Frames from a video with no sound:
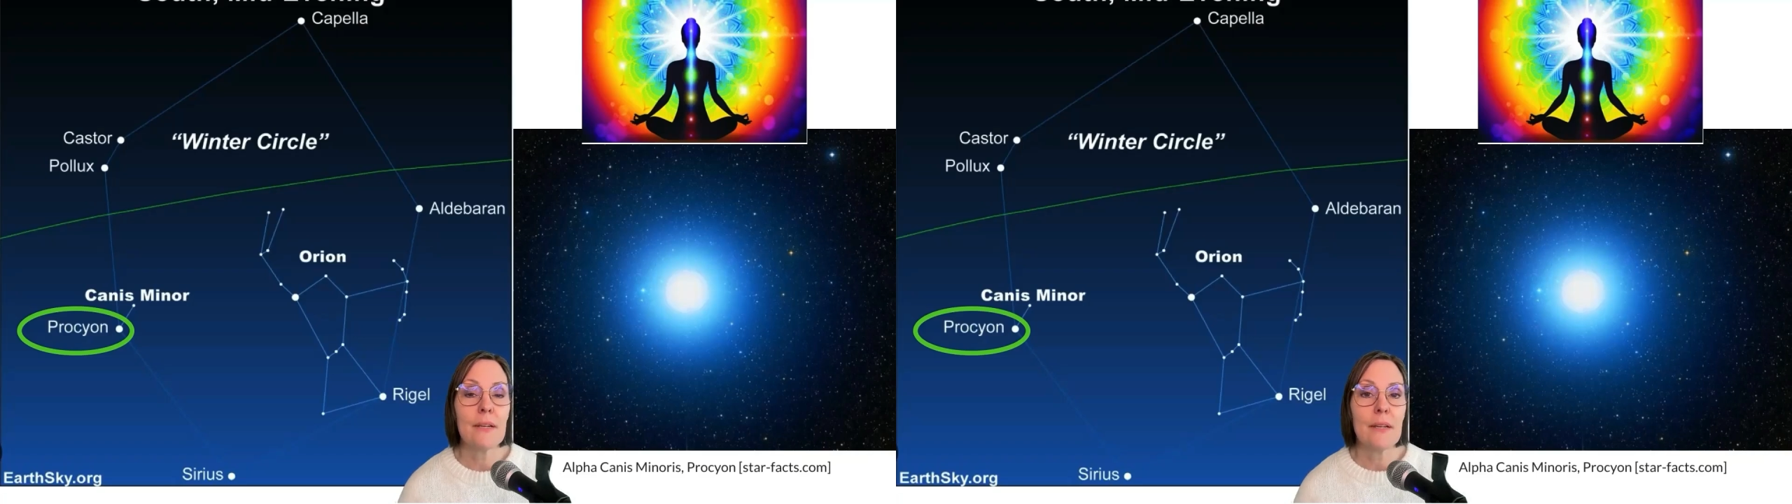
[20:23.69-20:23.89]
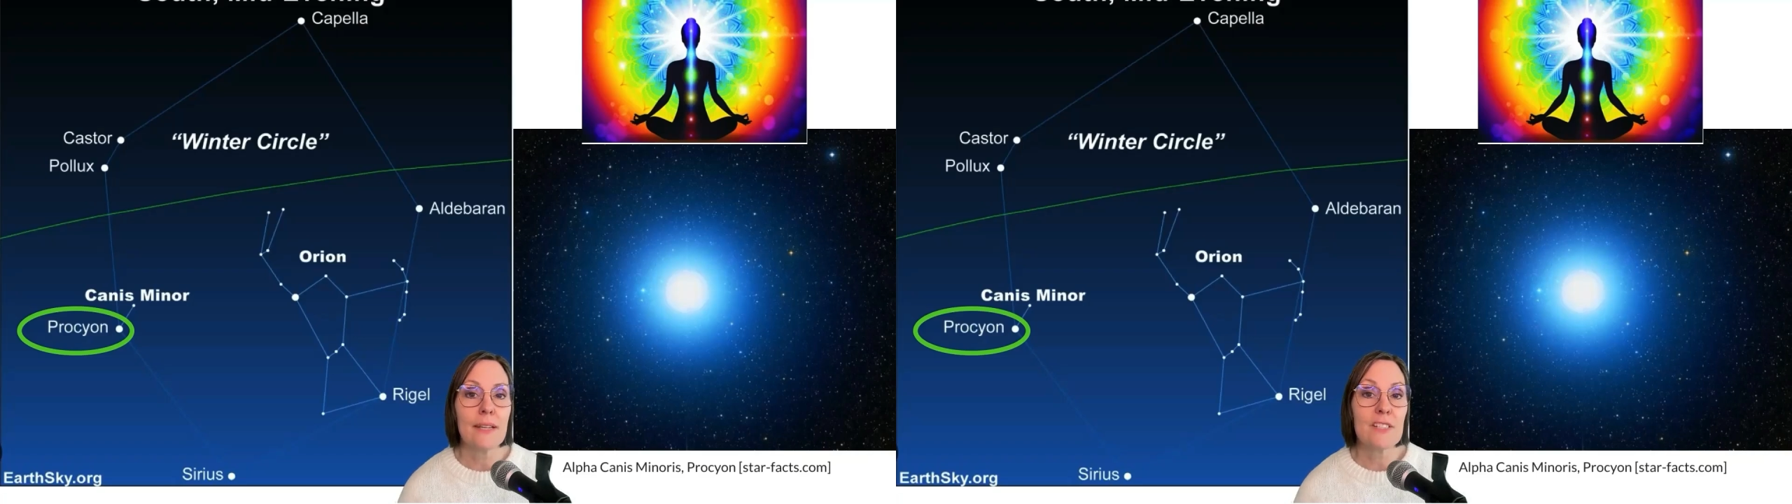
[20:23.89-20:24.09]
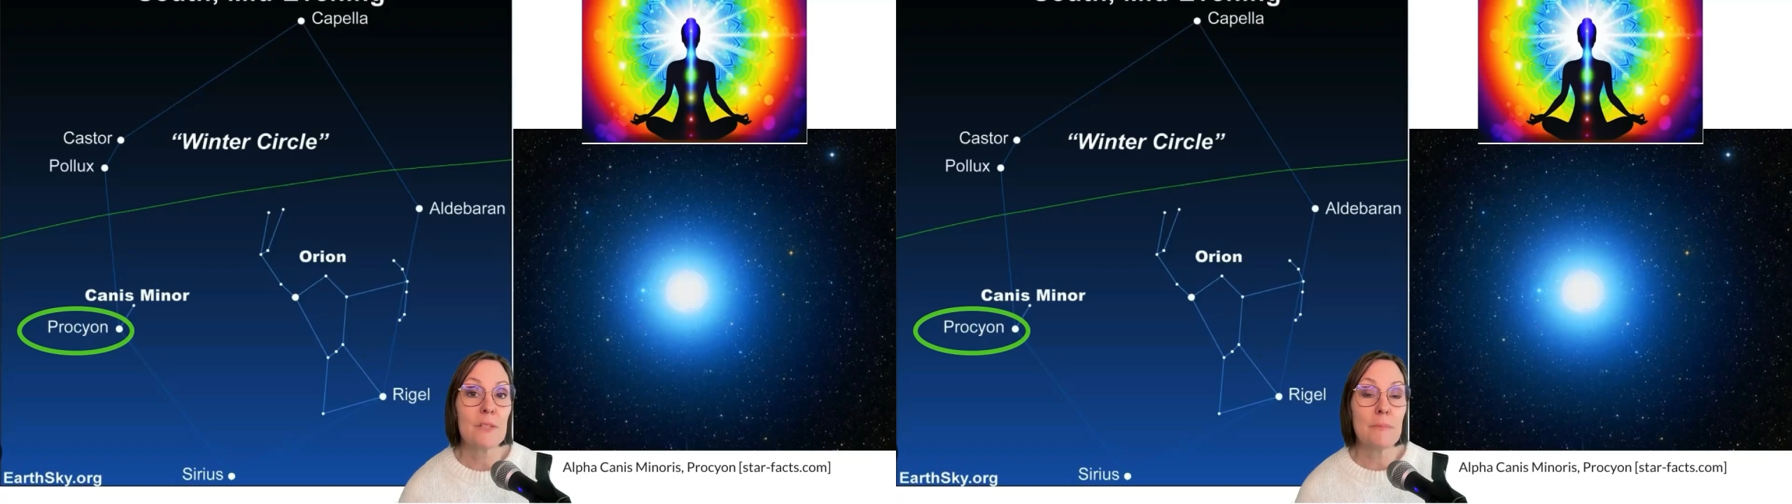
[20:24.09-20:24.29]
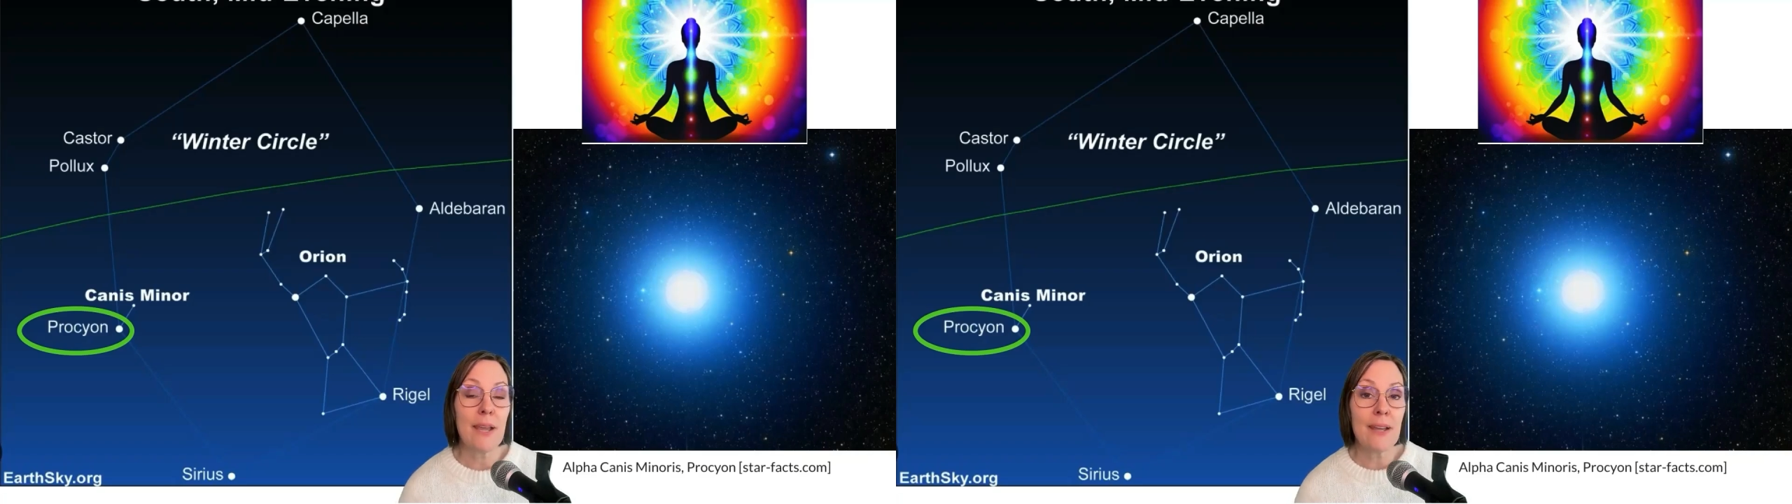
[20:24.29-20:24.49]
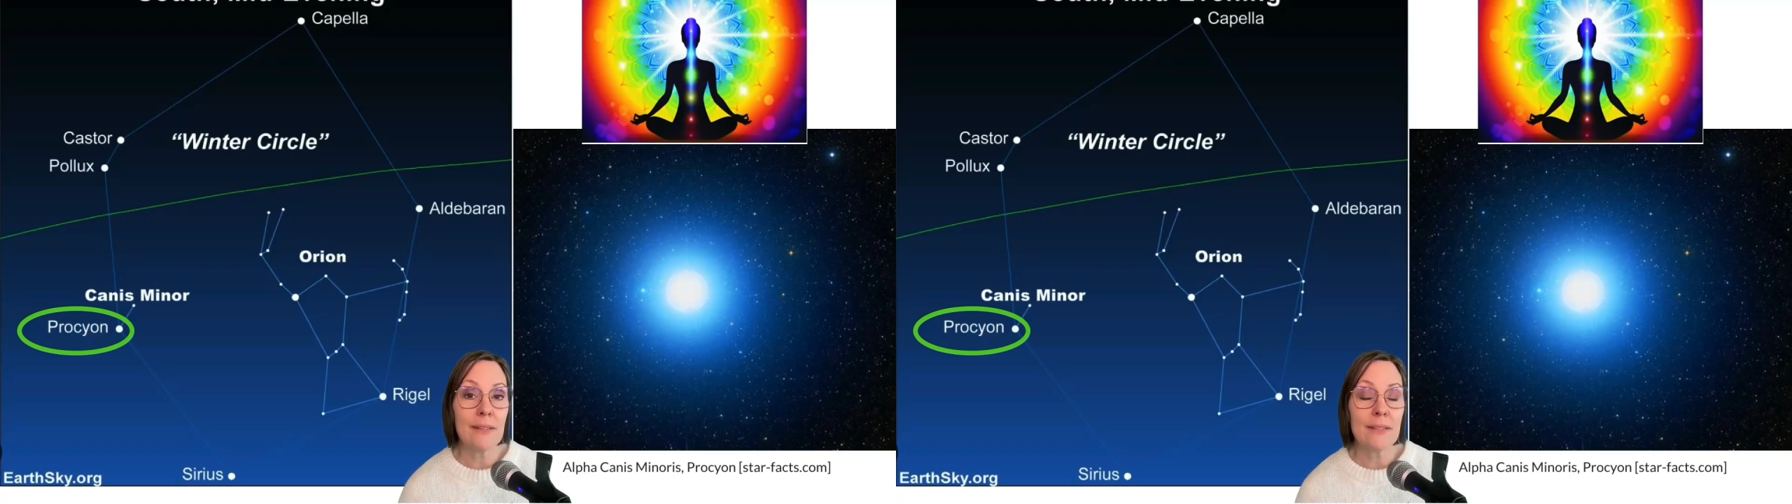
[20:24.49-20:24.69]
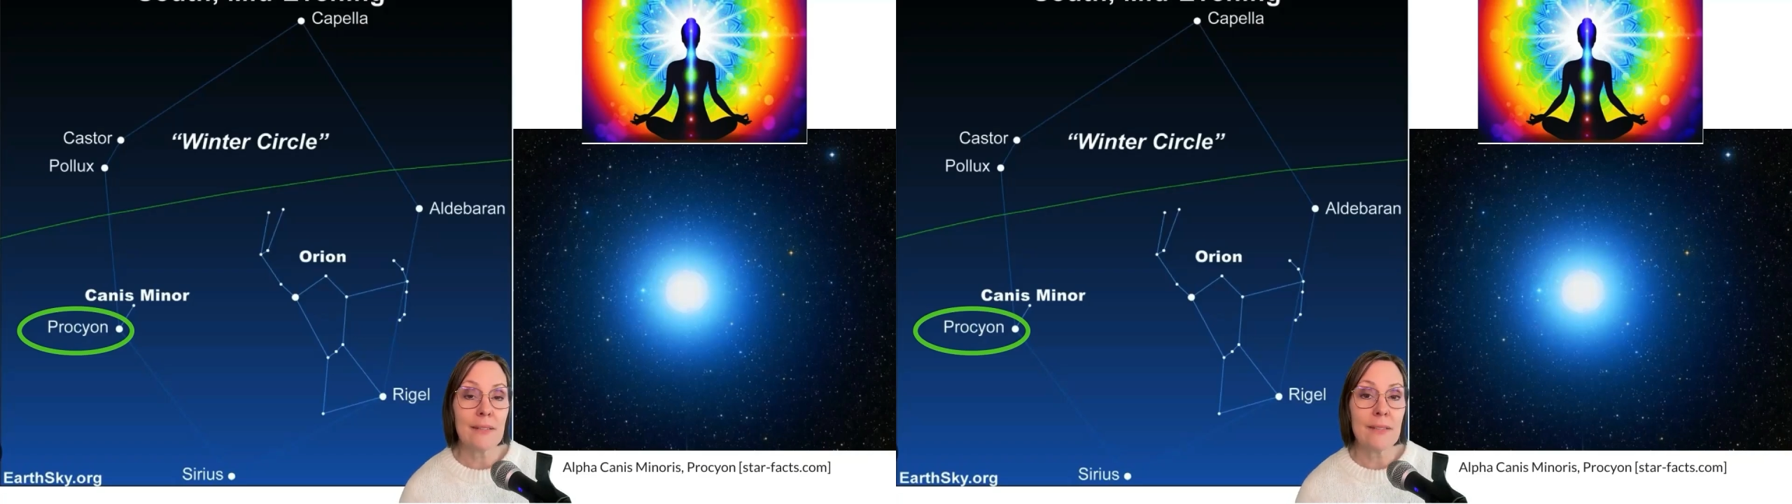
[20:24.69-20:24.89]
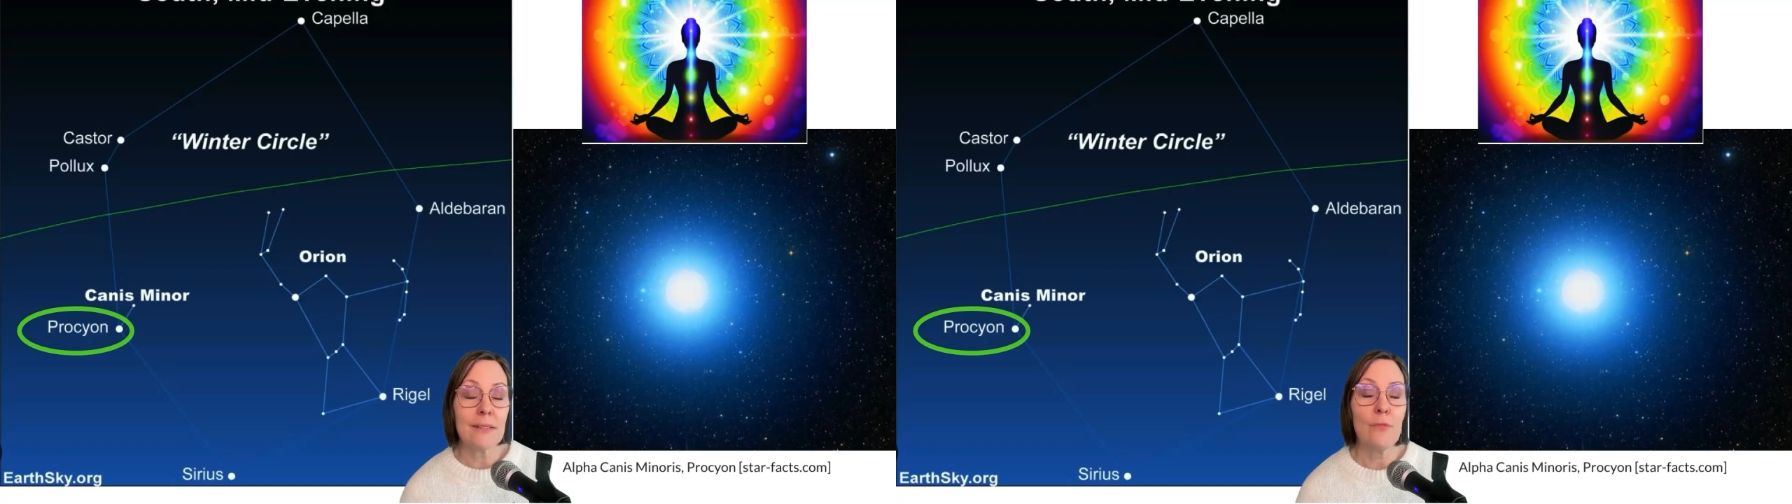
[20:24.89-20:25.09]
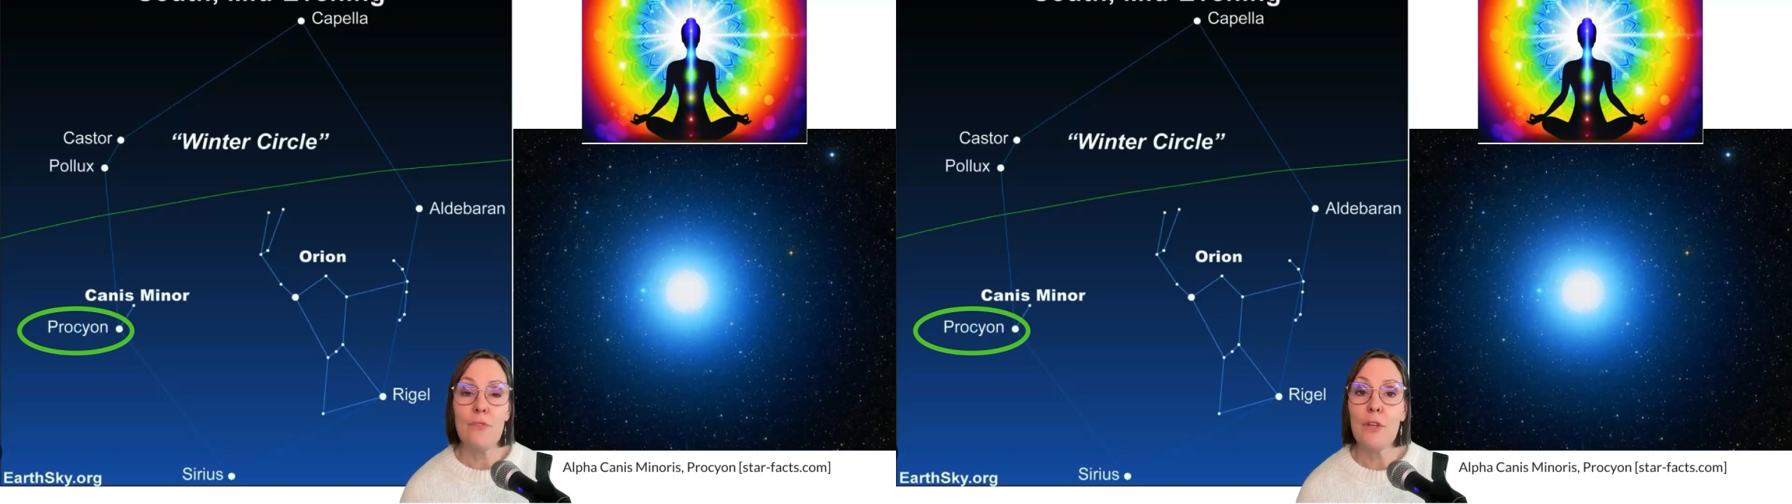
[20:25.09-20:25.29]

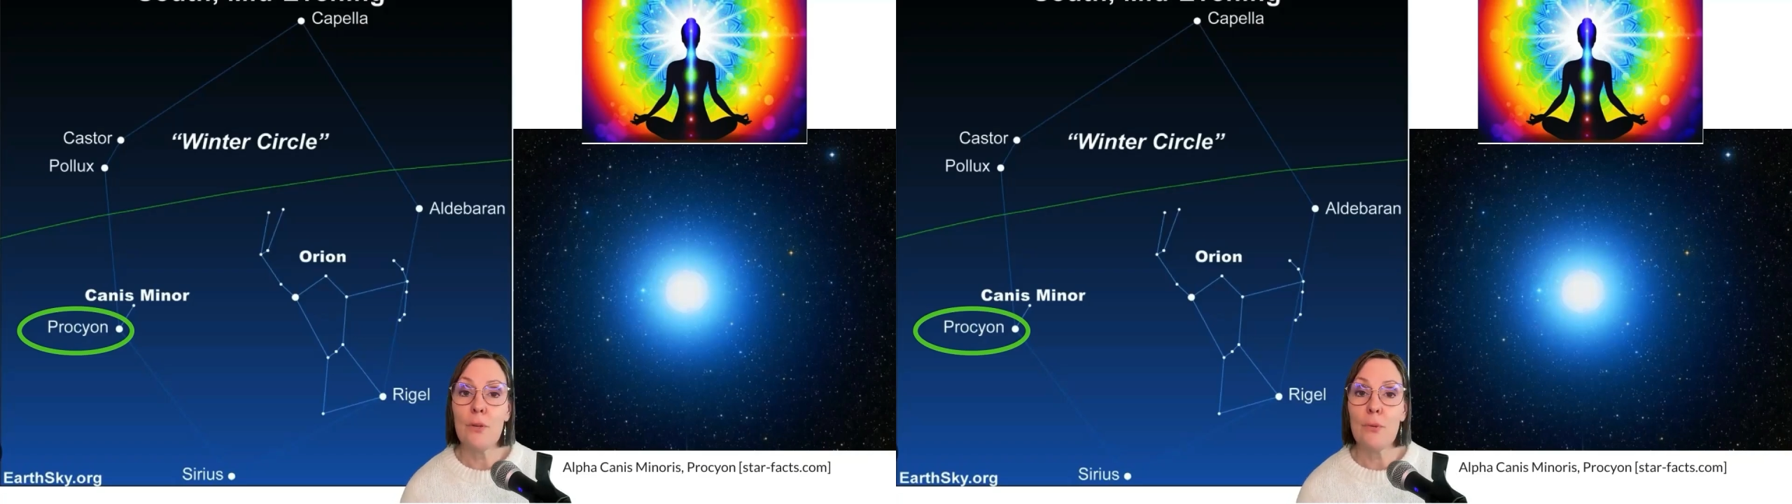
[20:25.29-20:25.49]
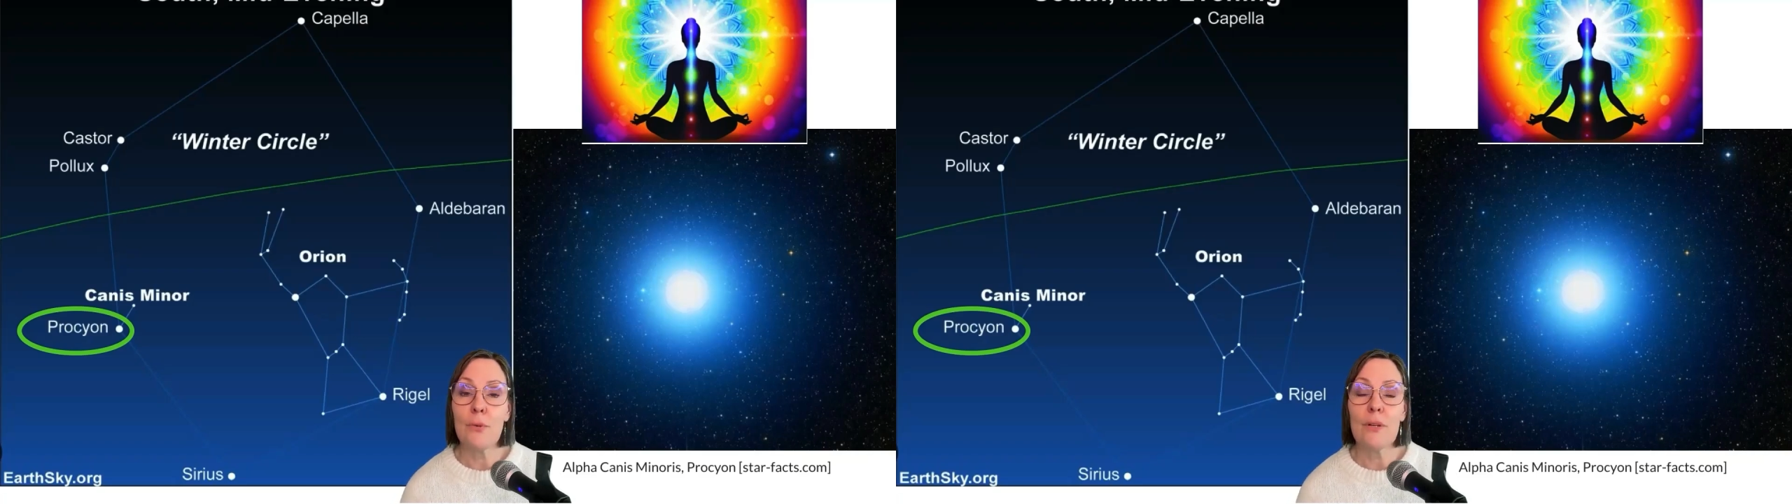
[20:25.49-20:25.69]
expanded view